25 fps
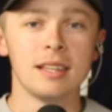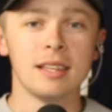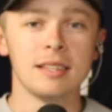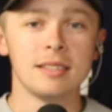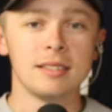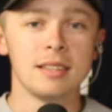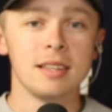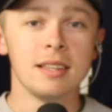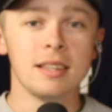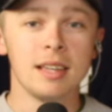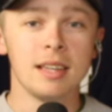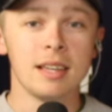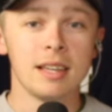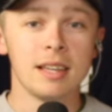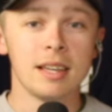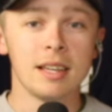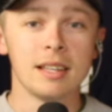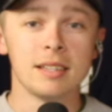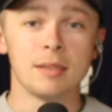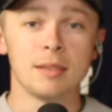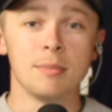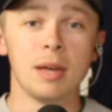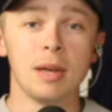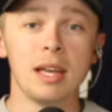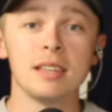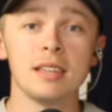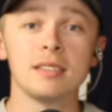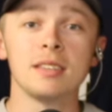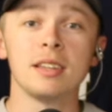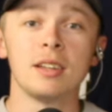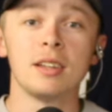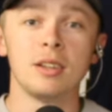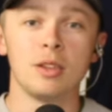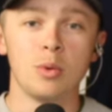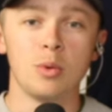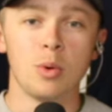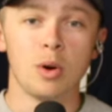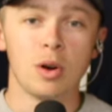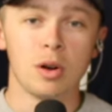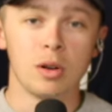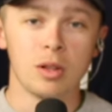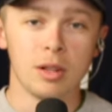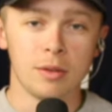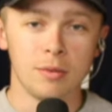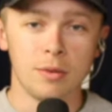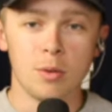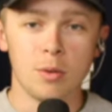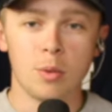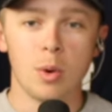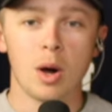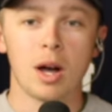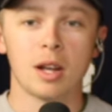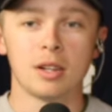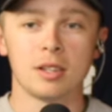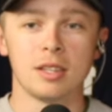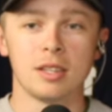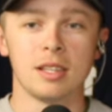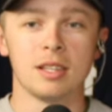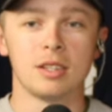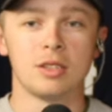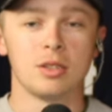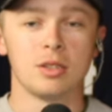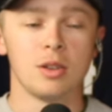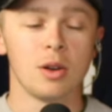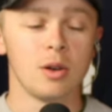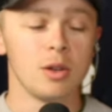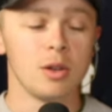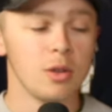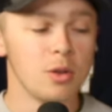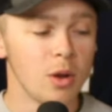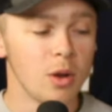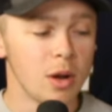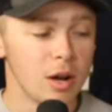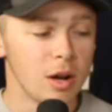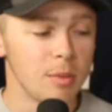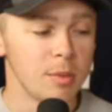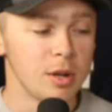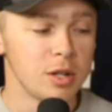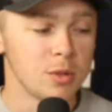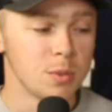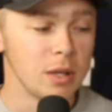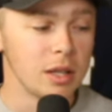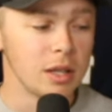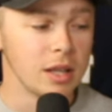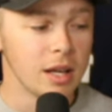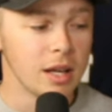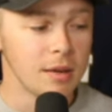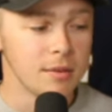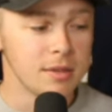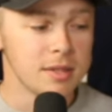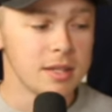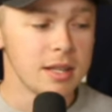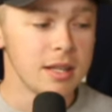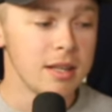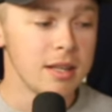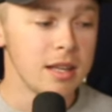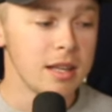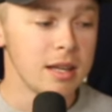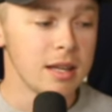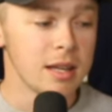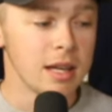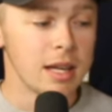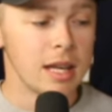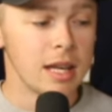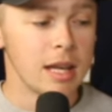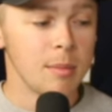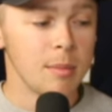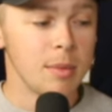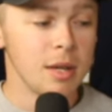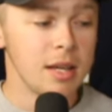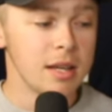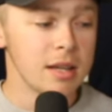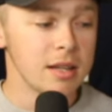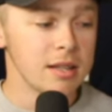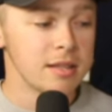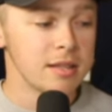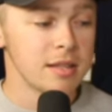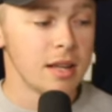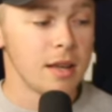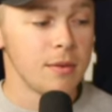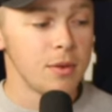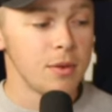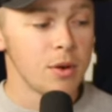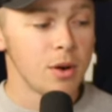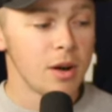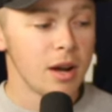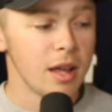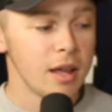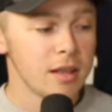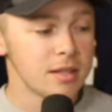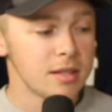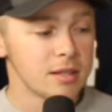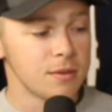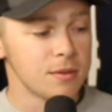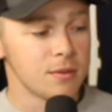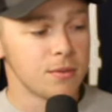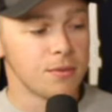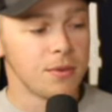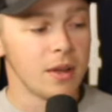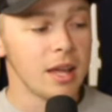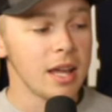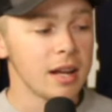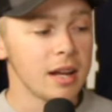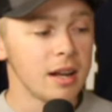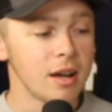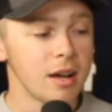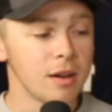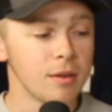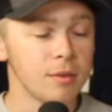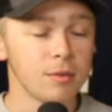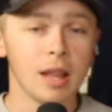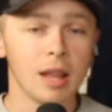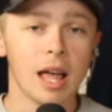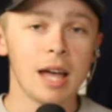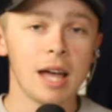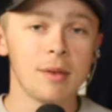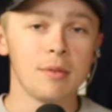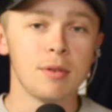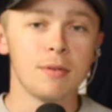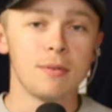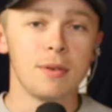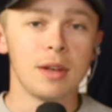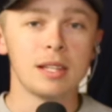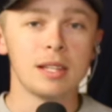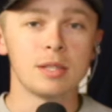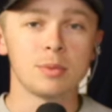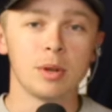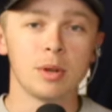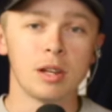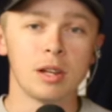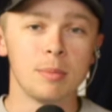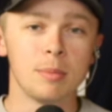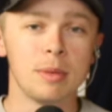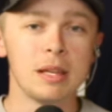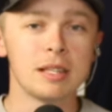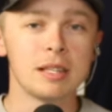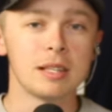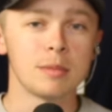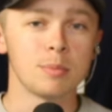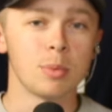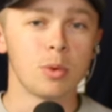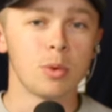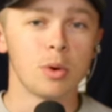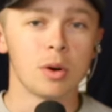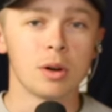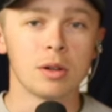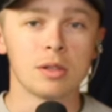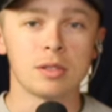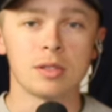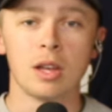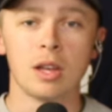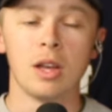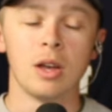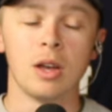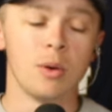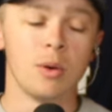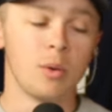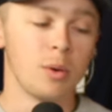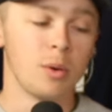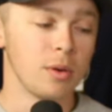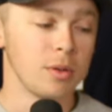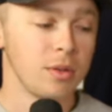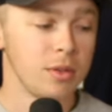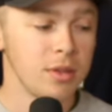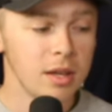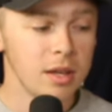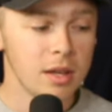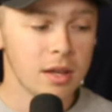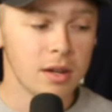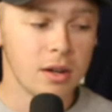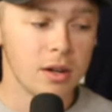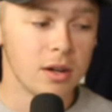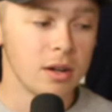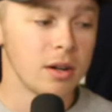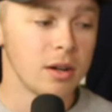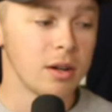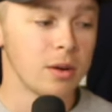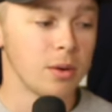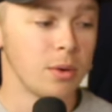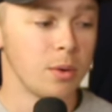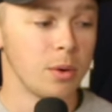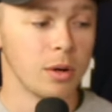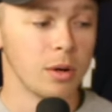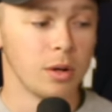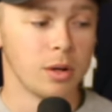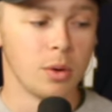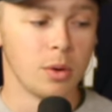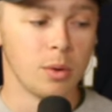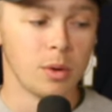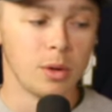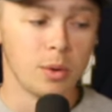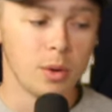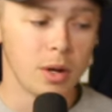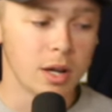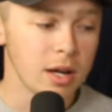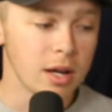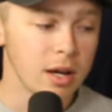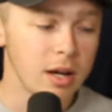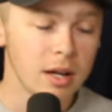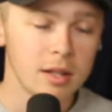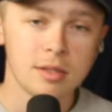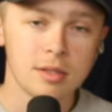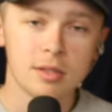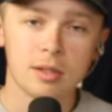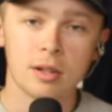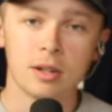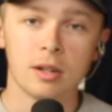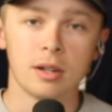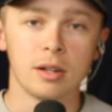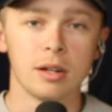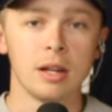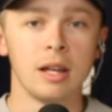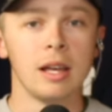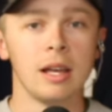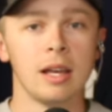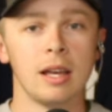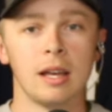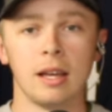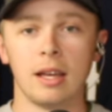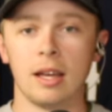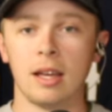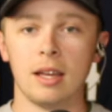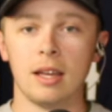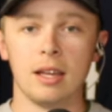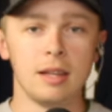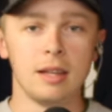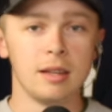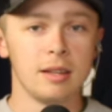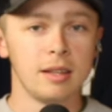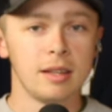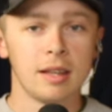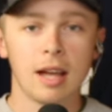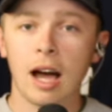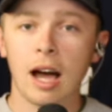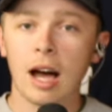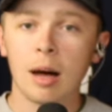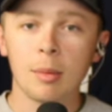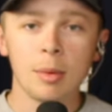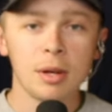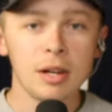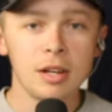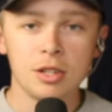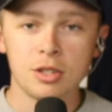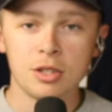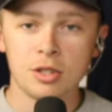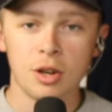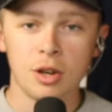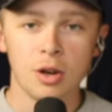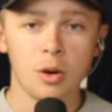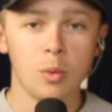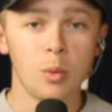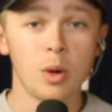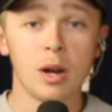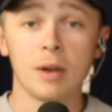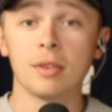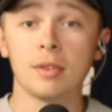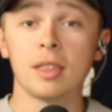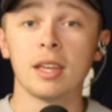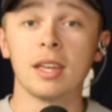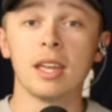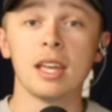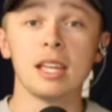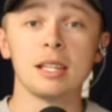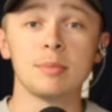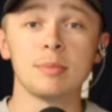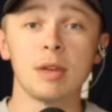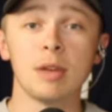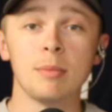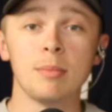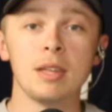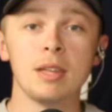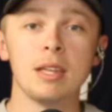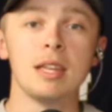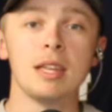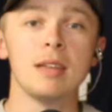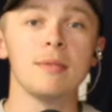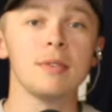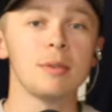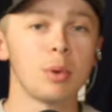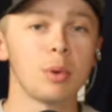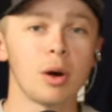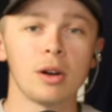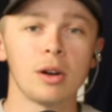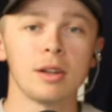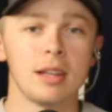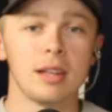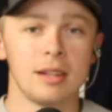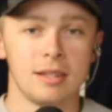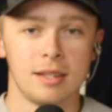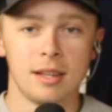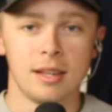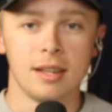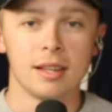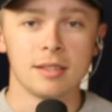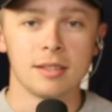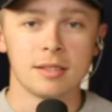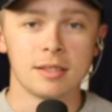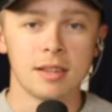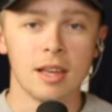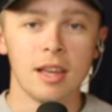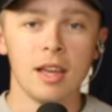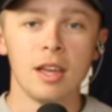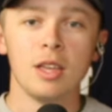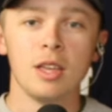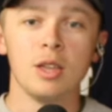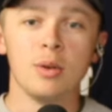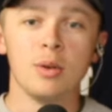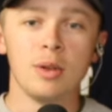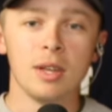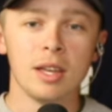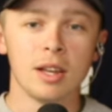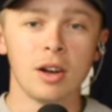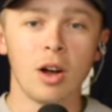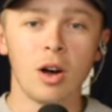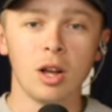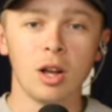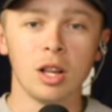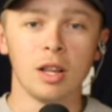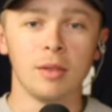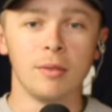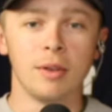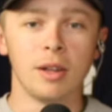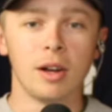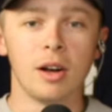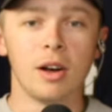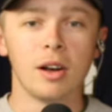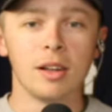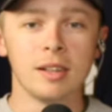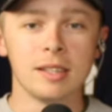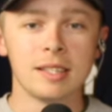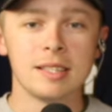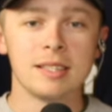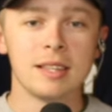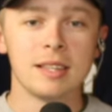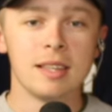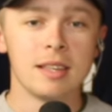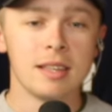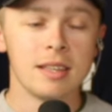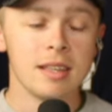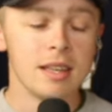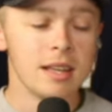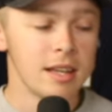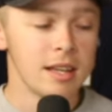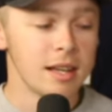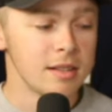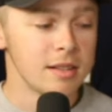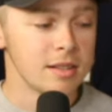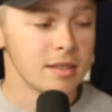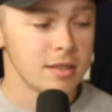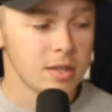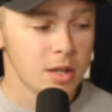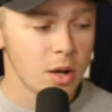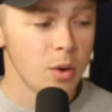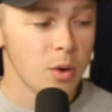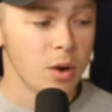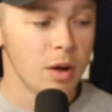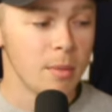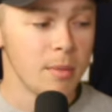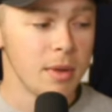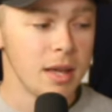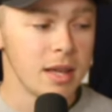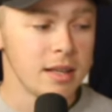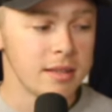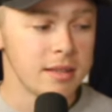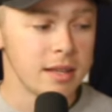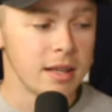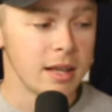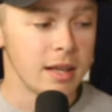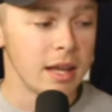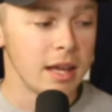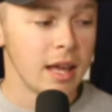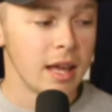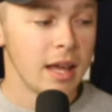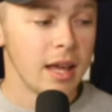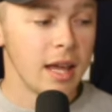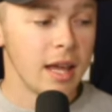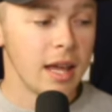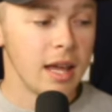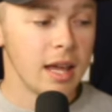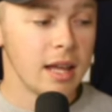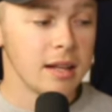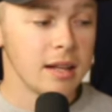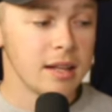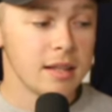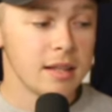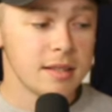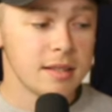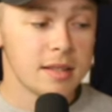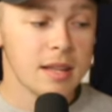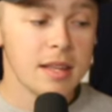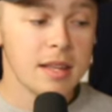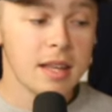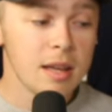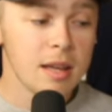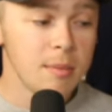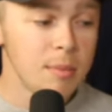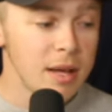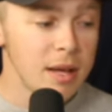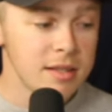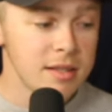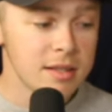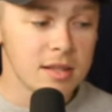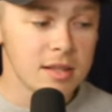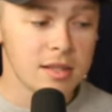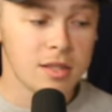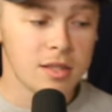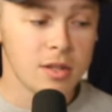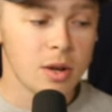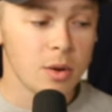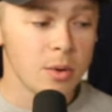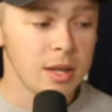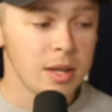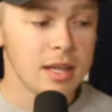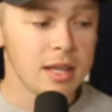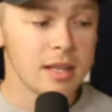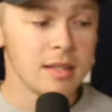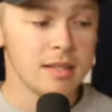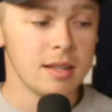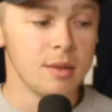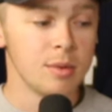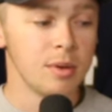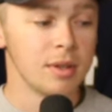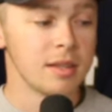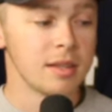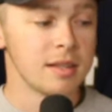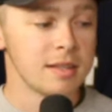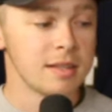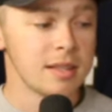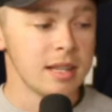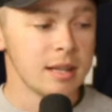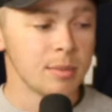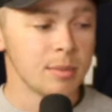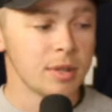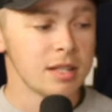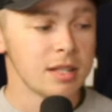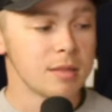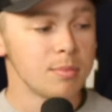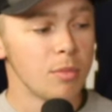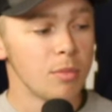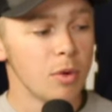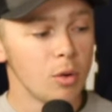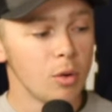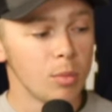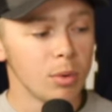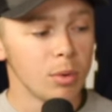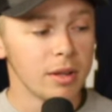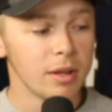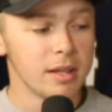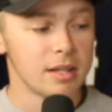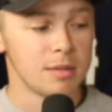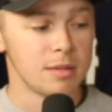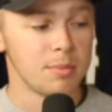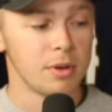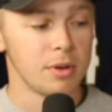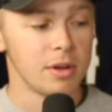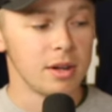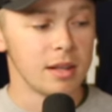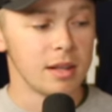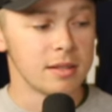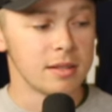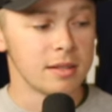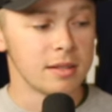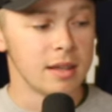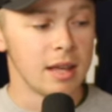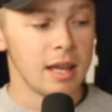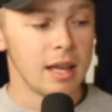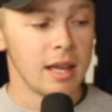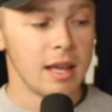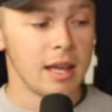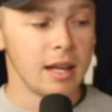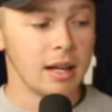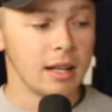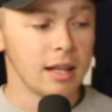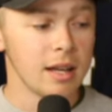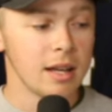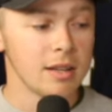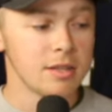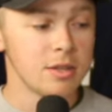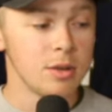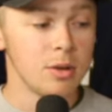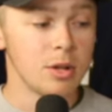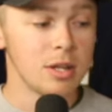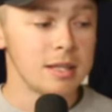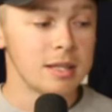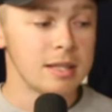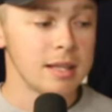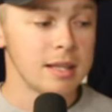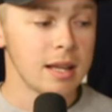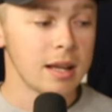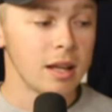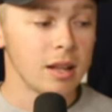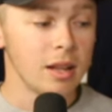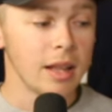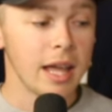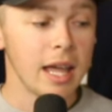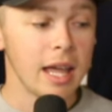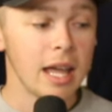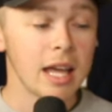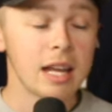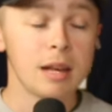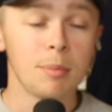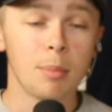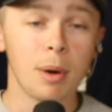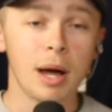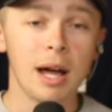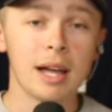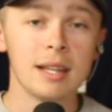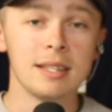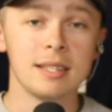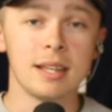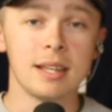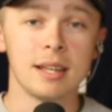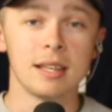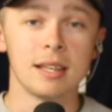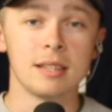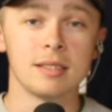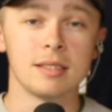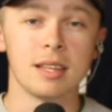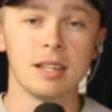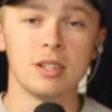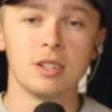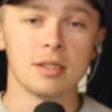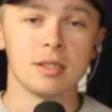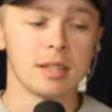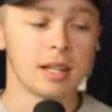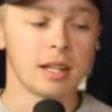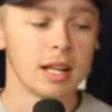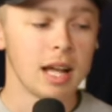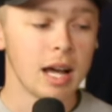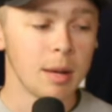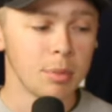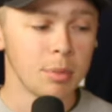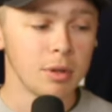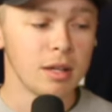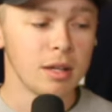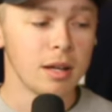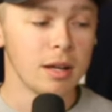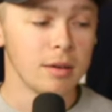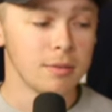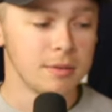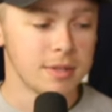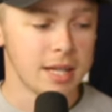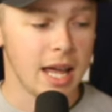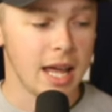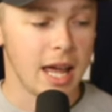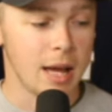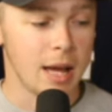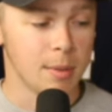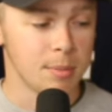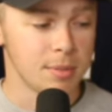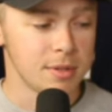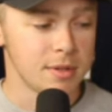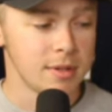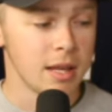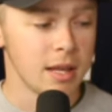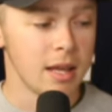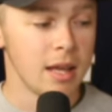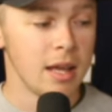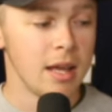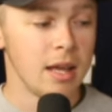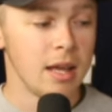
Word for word: SeatGeek is amazing, and you all, if you watch this show, you know how much we love SeatGeek, because if you're a fan of live events, whether it be sports or theater or going to a concert, a comedy show, whatever the case may be, even parking tickets, you can get all of it on SeatGeek. It's so amazing. And SeatGeek makes it so easy with a seamless mobile experience. It allows you to sell and buy tickets in just a couple of taps.